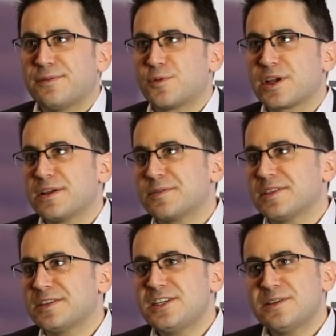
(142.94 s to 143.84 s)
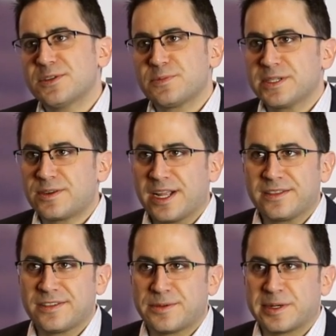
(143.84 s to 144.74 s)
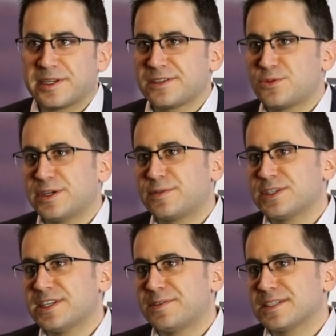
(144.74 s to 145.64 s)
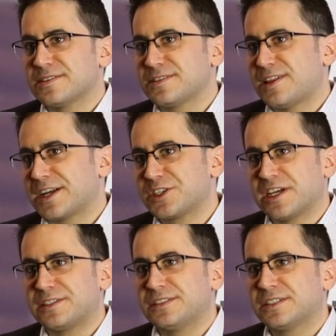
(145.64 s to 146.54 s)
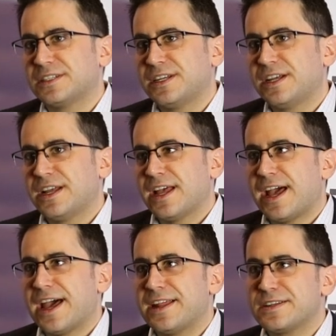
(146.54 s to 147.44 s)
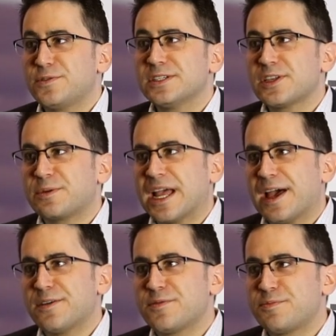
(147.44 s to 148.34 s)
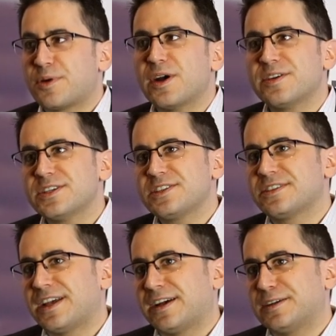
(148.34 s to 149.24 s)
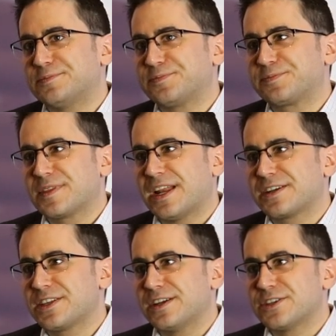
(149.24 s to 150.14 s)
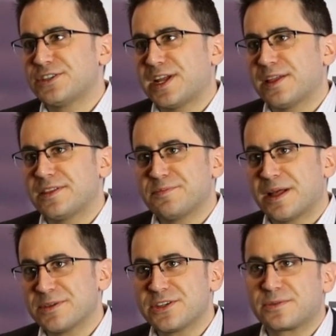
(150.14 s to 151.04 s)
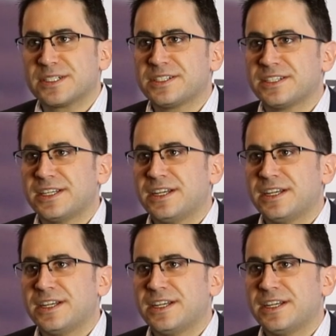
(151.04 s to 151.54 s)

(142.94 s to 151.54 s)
Working with the team has been great, so we're in a 24/7 Slack channel, and it feels like we have partners that actually understand the publishing world,